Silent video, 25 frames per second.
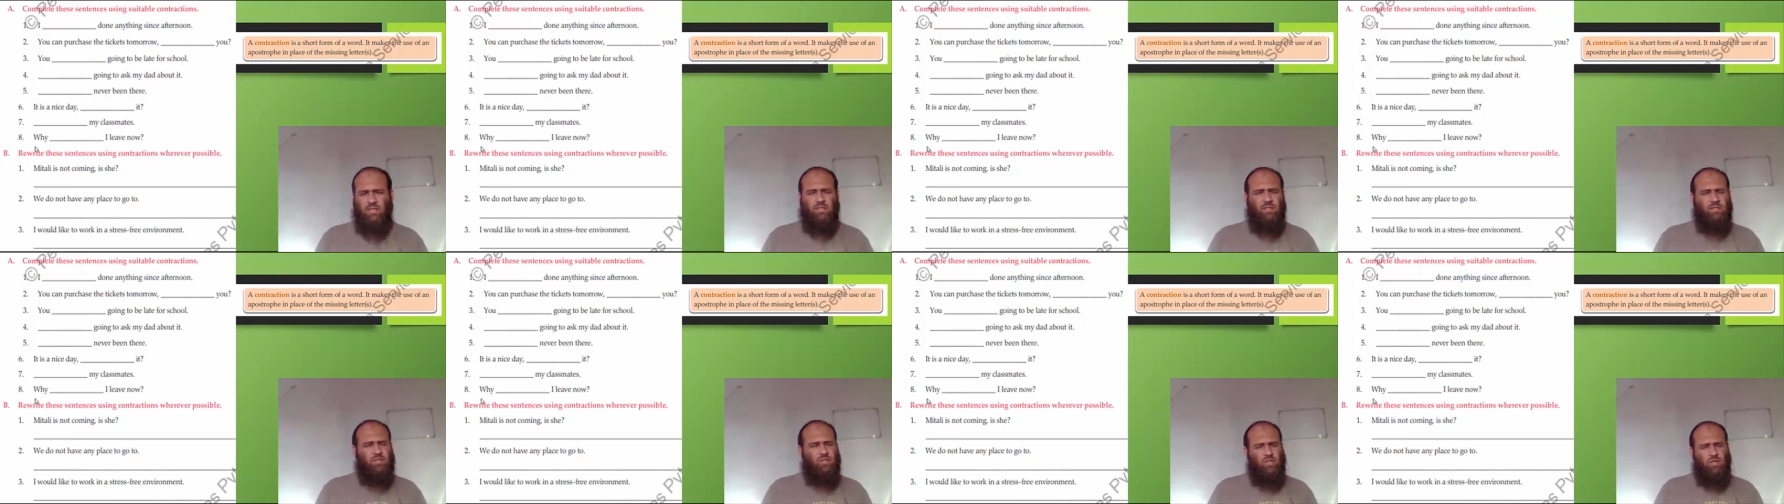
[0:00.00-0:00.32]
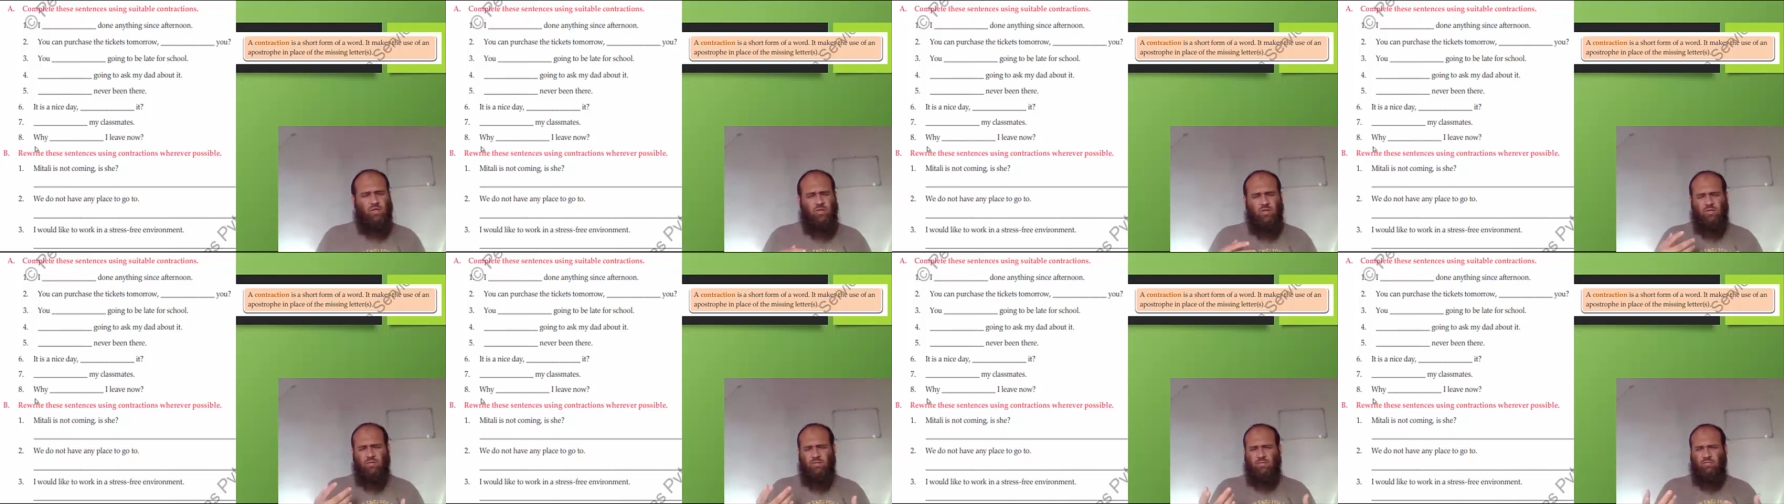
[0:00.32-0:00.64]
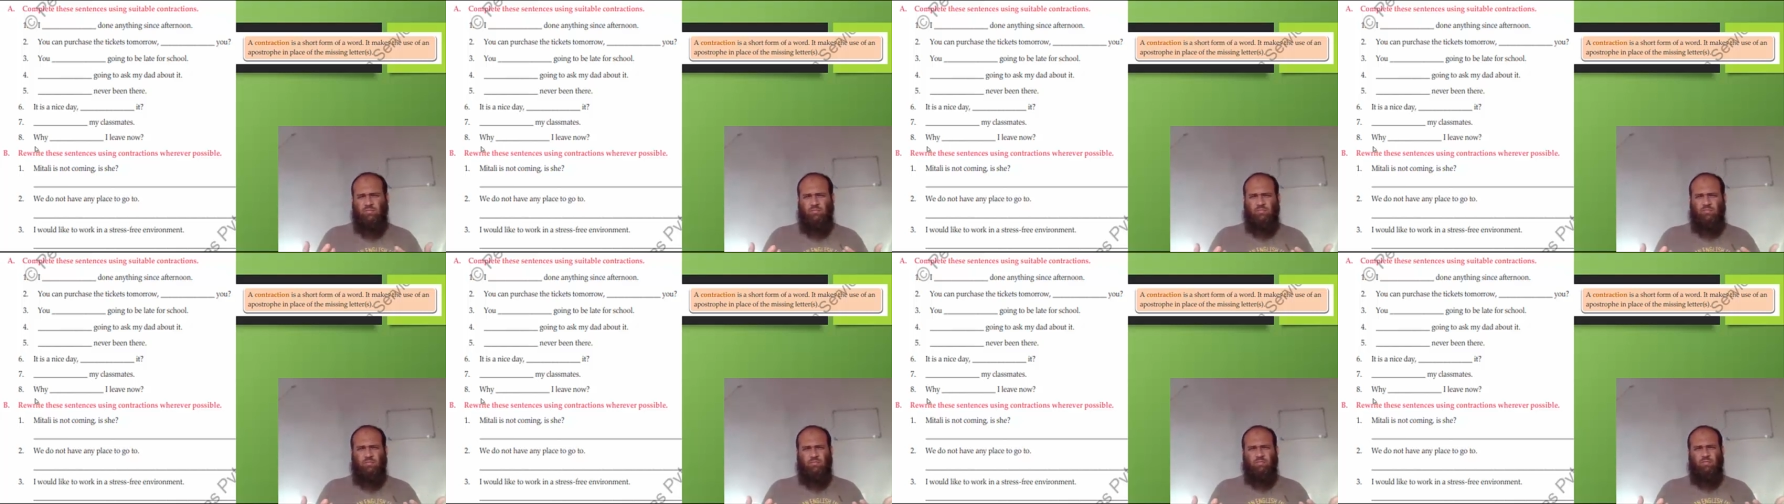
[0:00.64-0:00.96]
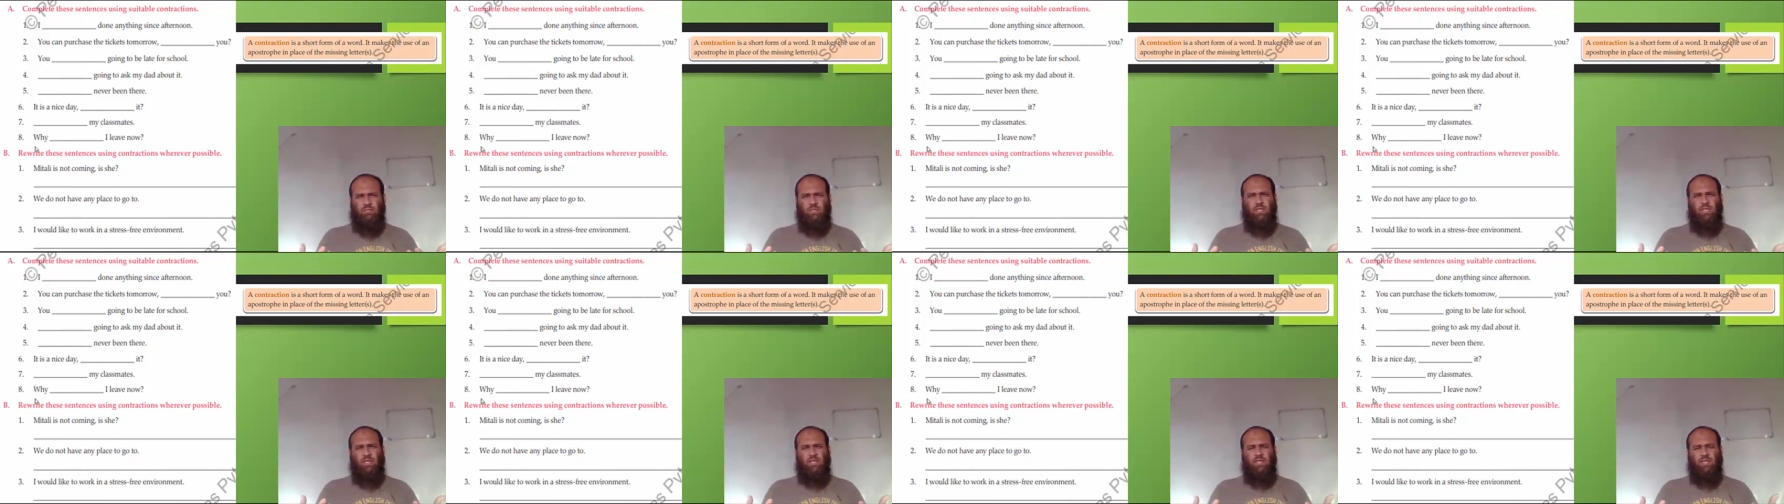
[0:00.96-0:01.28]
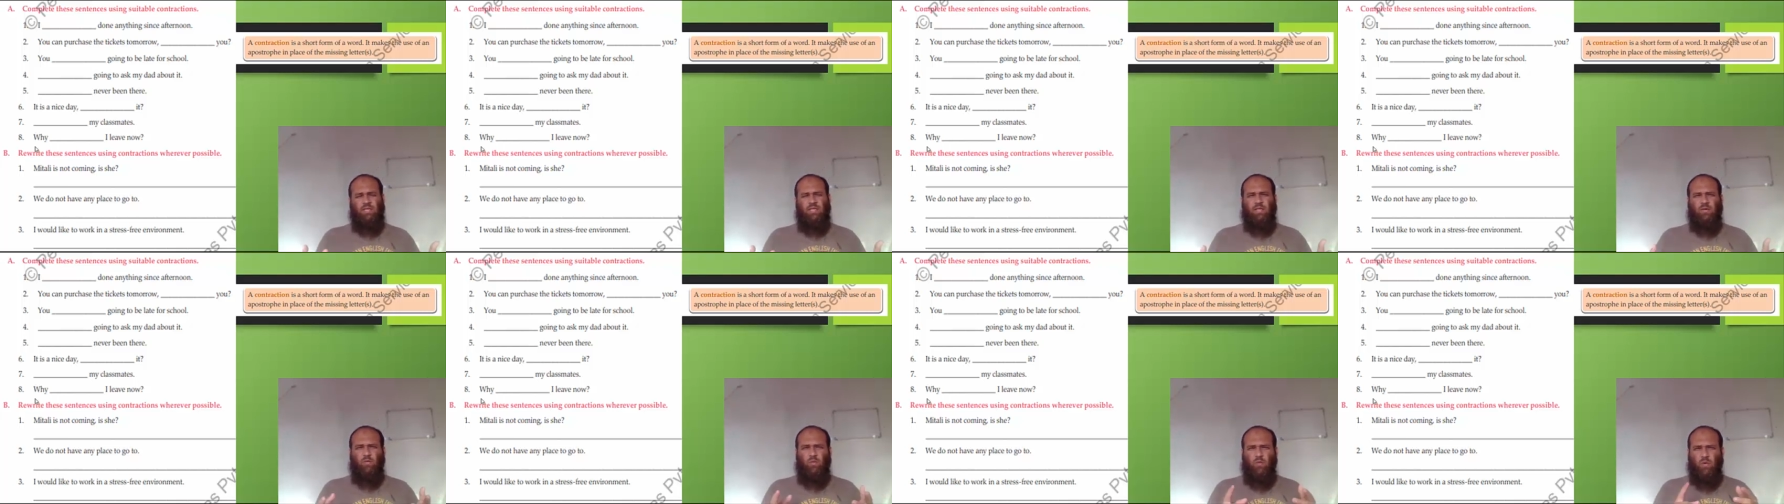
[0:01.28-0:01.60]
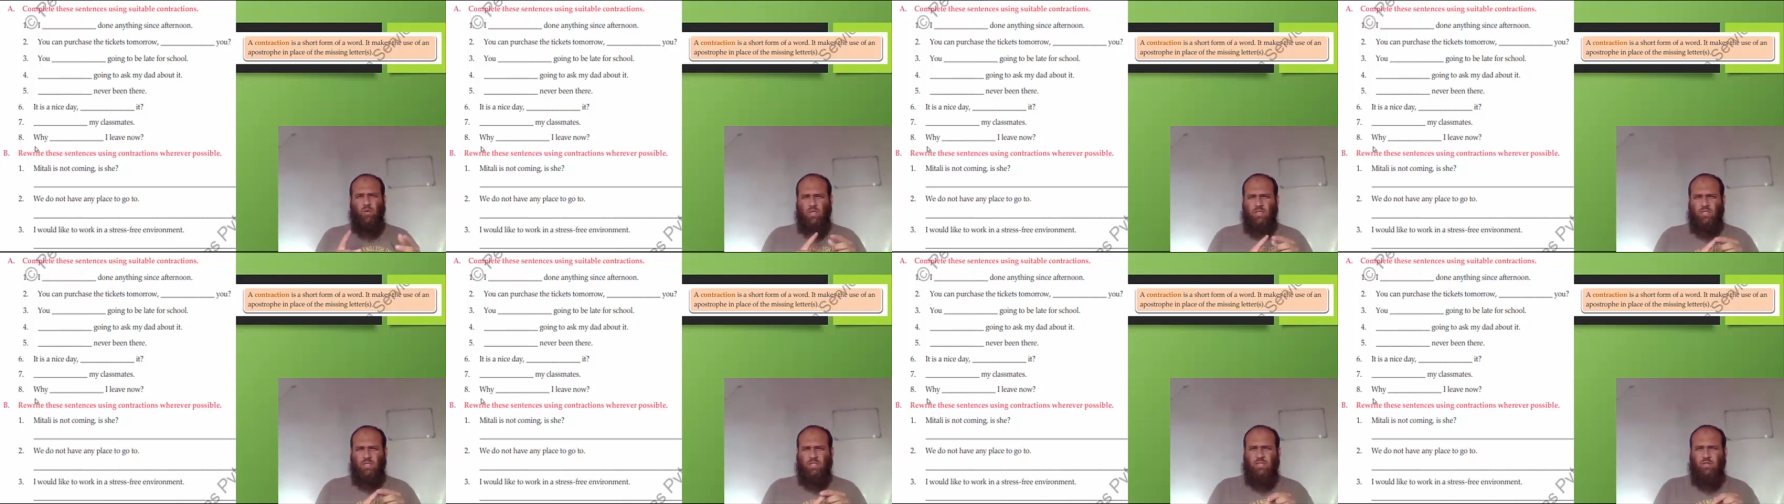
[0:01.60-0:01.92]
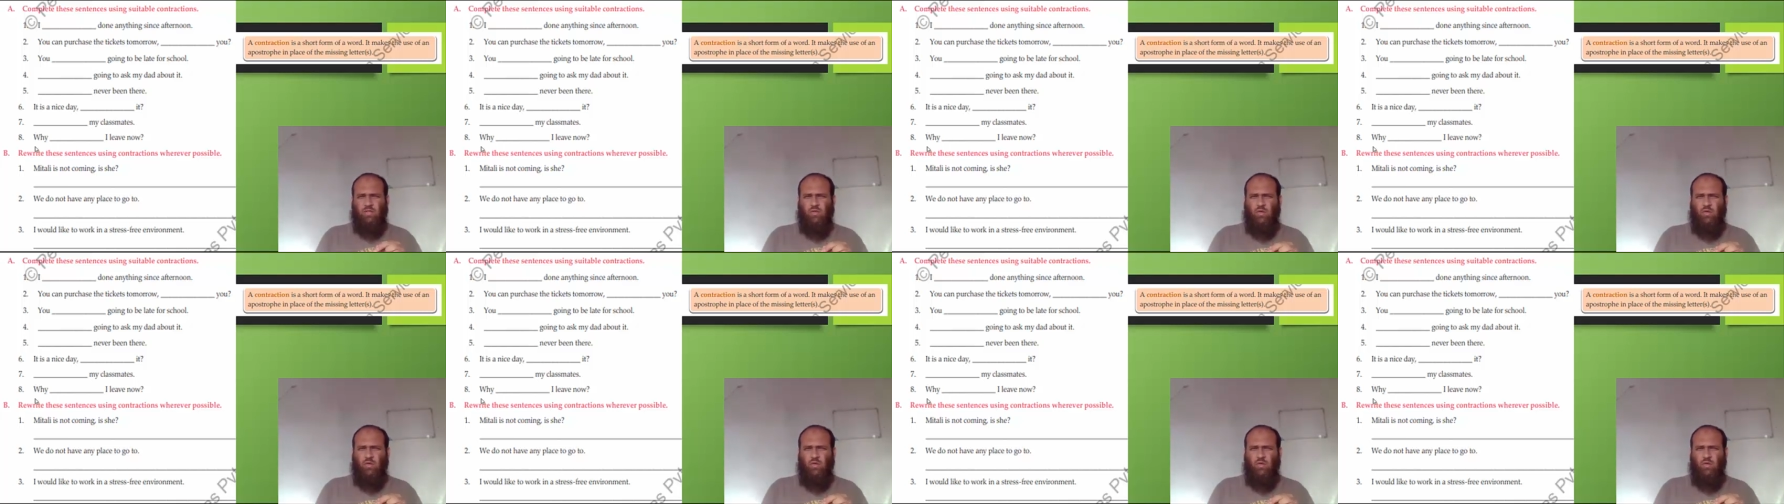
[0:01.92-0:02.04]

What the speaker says: So, what